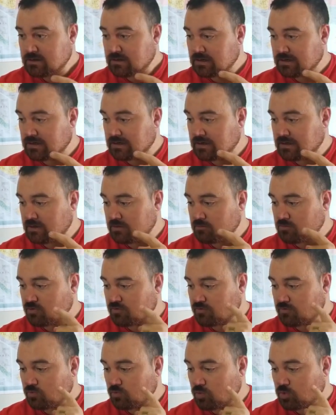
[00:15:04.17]

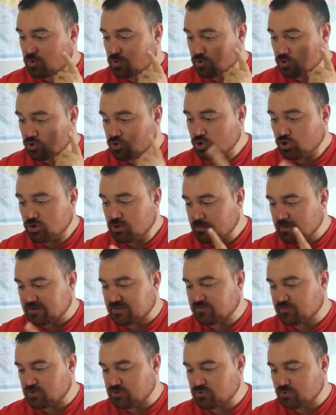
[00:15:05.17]
were good about
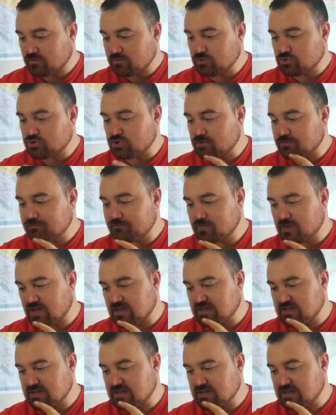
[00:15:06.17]
the French Revolution,